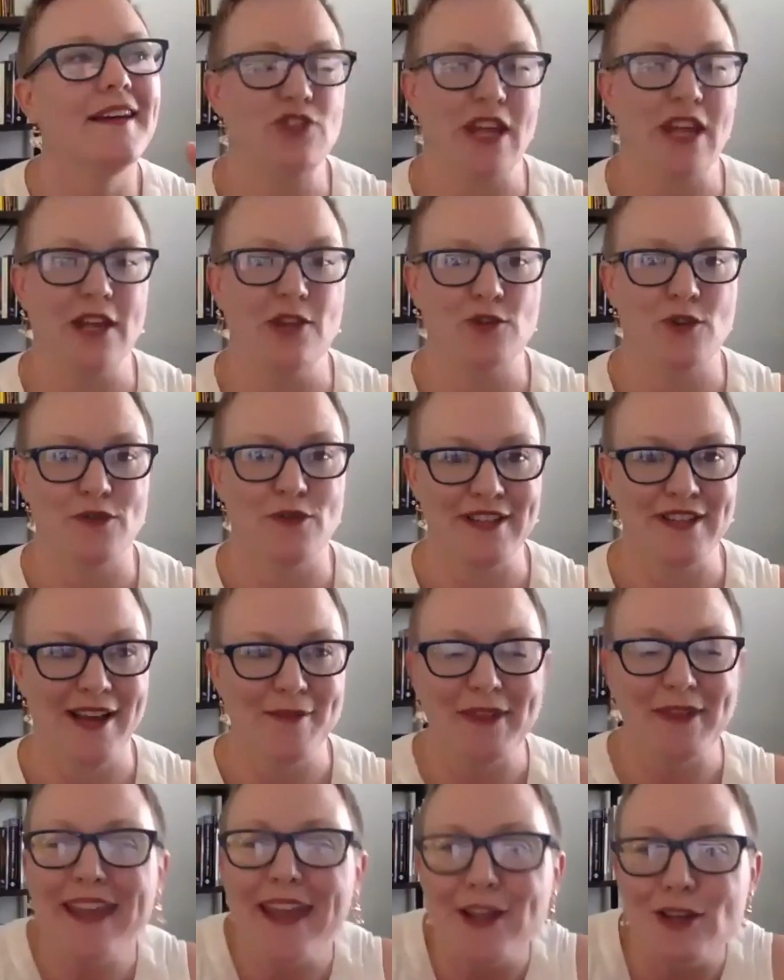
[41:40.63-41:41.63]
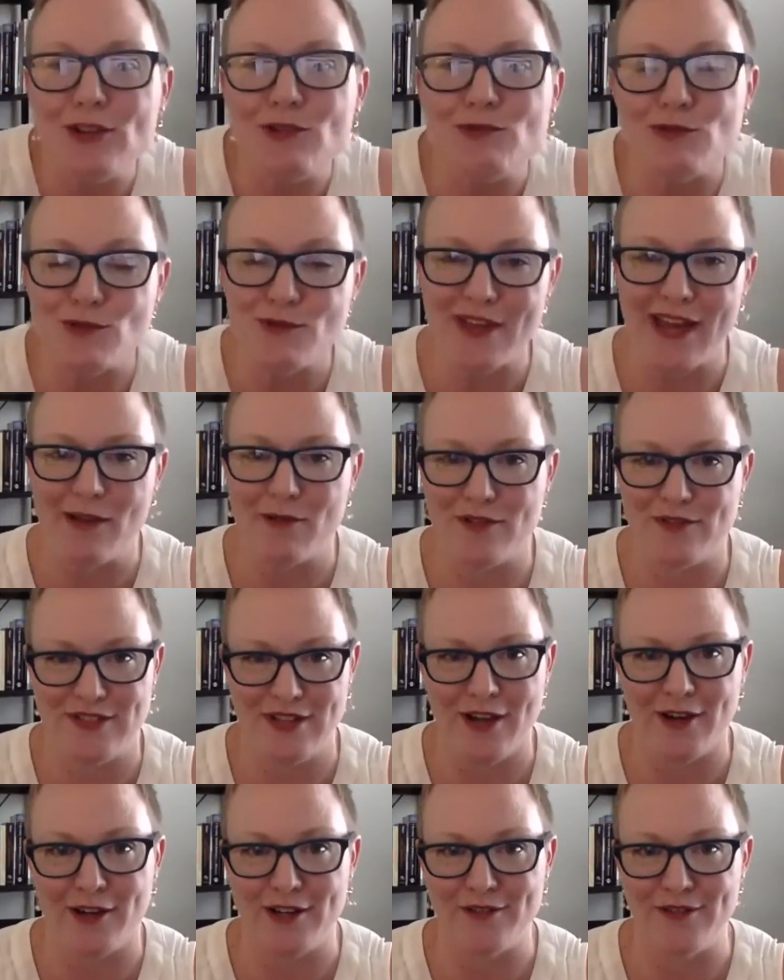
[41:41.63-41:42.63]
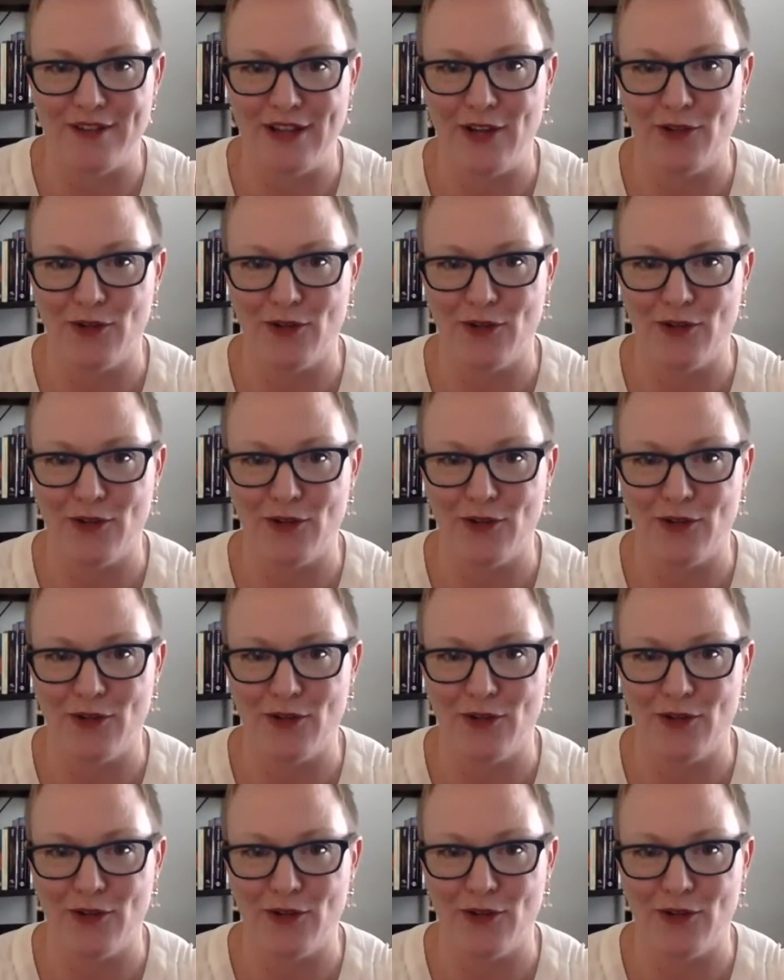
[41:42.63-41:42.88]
change over time, like can you do that with photography,